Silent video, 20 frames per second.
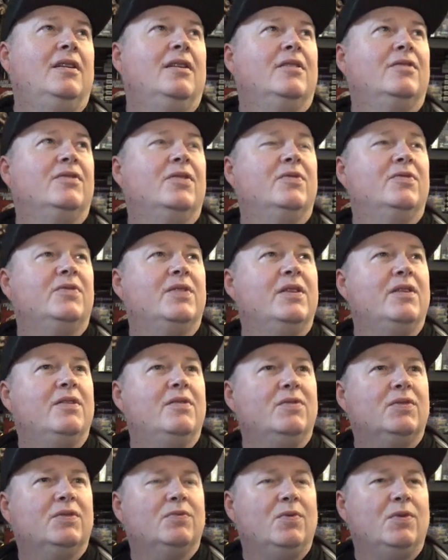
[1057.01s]
Because obviously
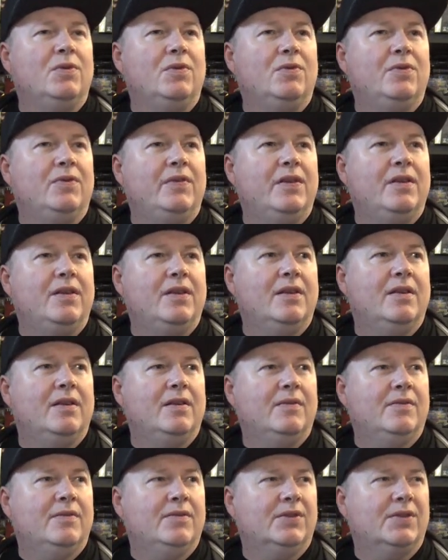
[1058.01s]
there was one on the
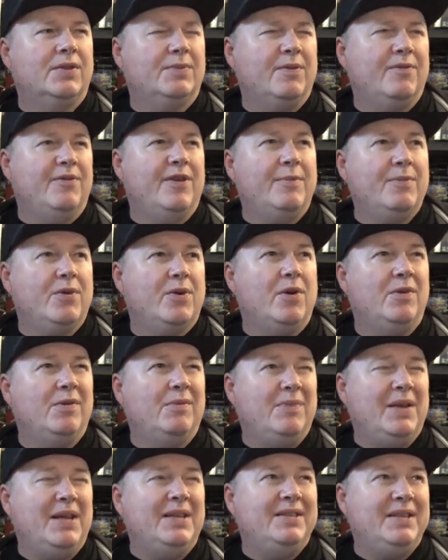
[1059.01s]
Super Famicom
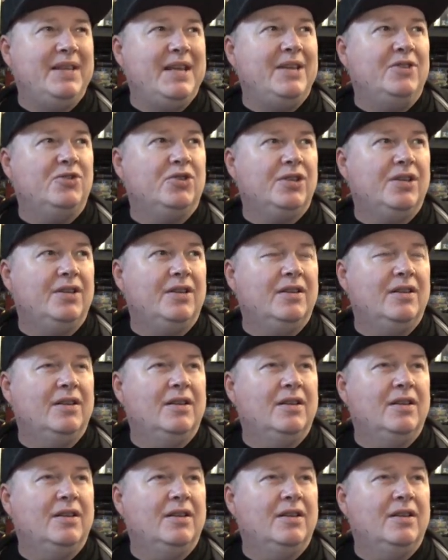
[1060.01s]
and PC Engine.